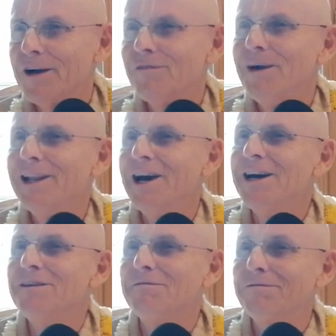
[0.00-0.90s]
is part of my
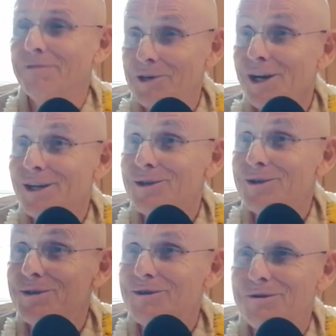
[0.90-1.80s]
life.
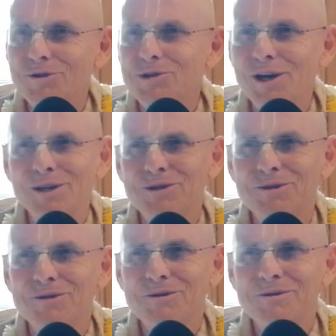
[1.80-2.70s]
Yes, yes,
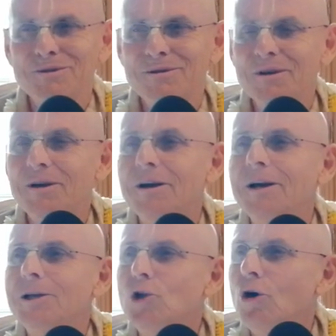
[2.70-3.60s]
yes.
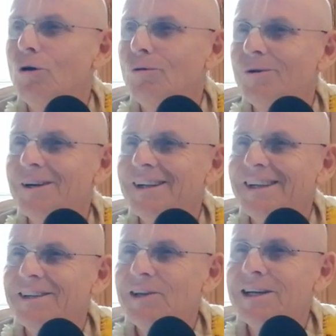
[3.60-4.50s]
No,
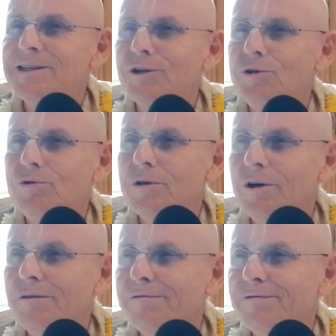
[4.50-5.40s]
that's not good
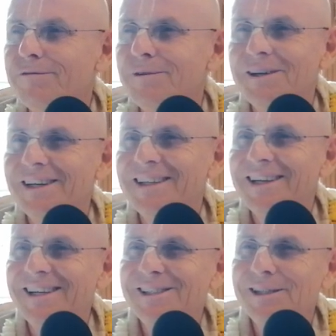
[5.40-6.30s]
enough.
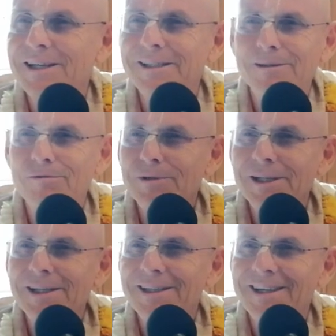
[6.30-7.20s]
That's that's
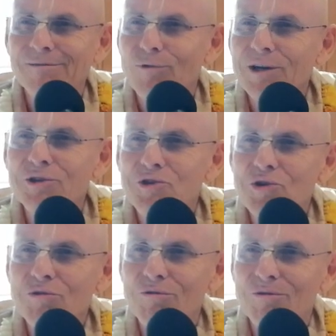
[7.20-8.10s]
really that
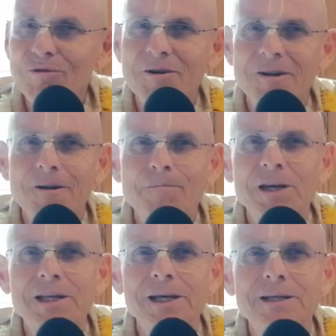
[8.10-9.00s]
won't do.
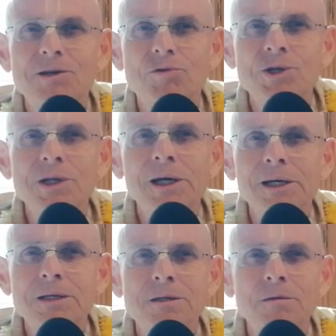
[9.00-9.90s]
It has Krishna
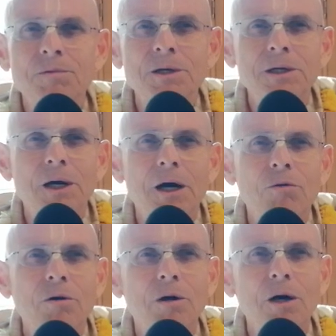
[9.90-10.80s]
has to be
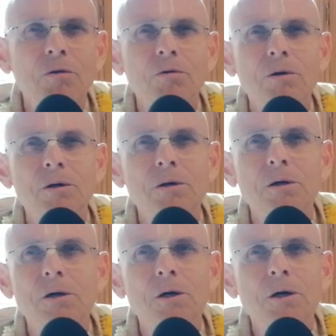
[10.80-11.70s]
our
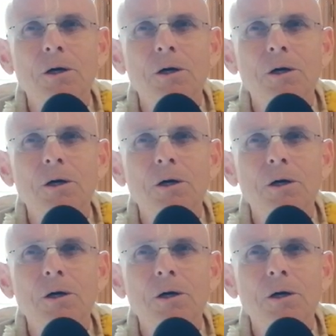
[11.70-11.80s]
our